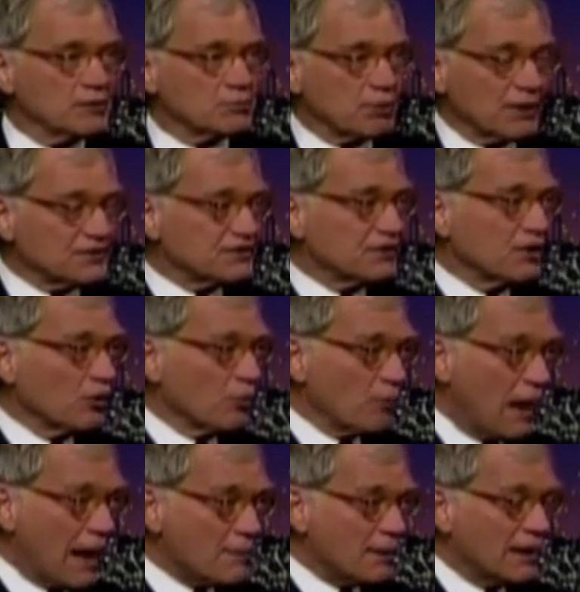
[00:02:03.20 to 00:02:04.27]
President
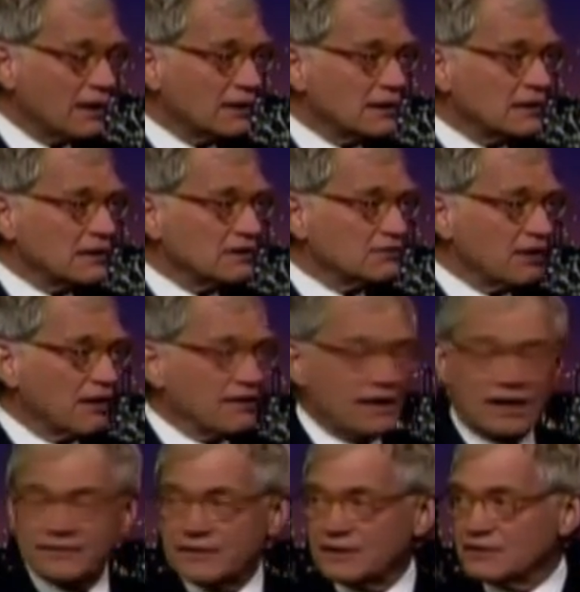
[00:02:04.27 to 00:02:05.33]
Obama found
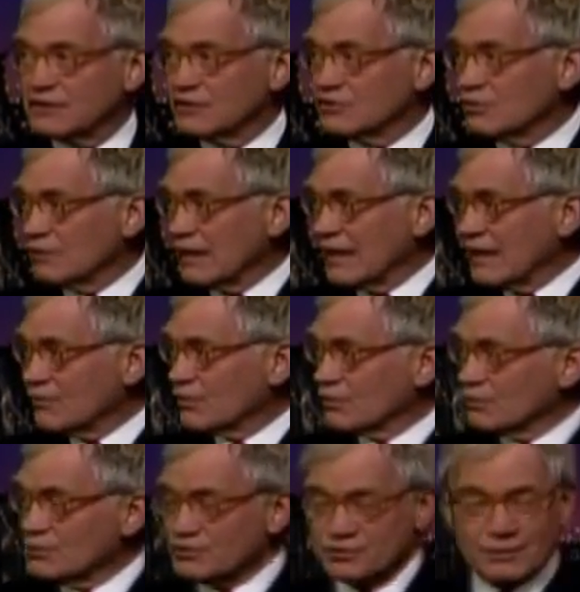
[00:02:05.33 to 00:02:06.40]
out that Tony Hayward
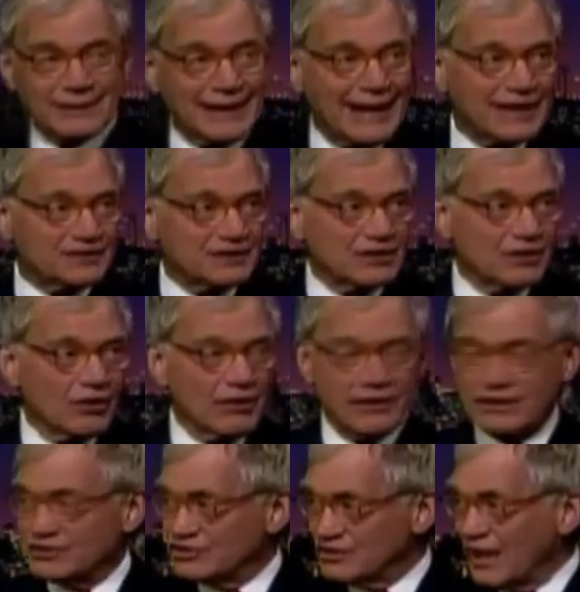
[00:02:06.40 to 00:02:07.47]
was relaxing on
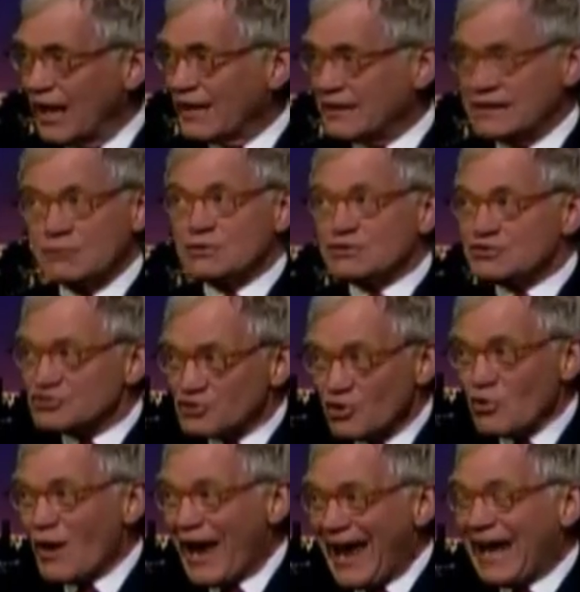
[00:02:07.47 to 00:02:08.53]
his yacht, he was
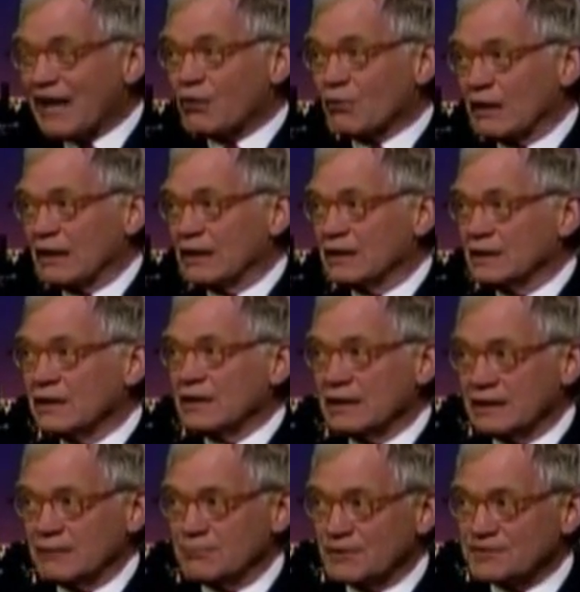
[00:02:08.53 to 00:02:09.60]
so angry
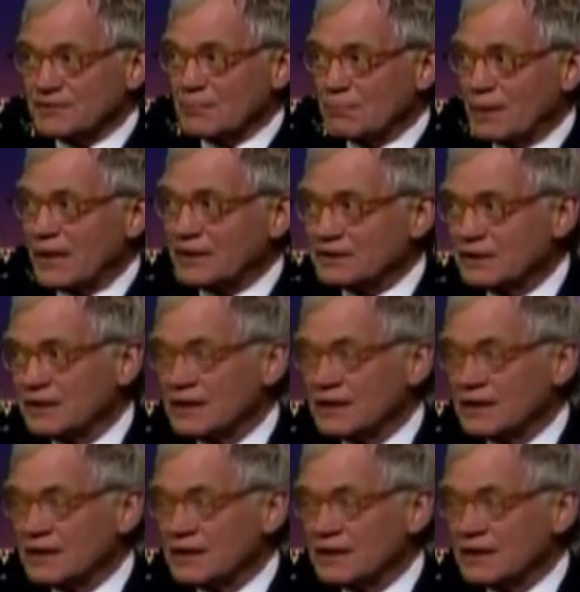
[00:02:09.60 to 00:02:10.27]
he missed a putt.